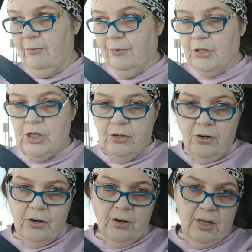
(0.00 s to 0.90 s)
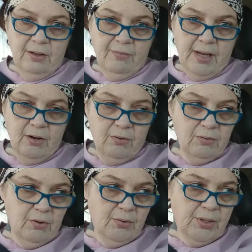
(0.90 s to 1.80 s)
for sure, if I
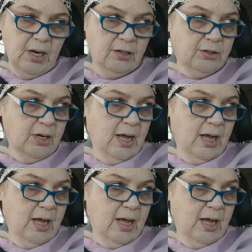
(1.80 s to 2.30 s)
don't go to the doctor,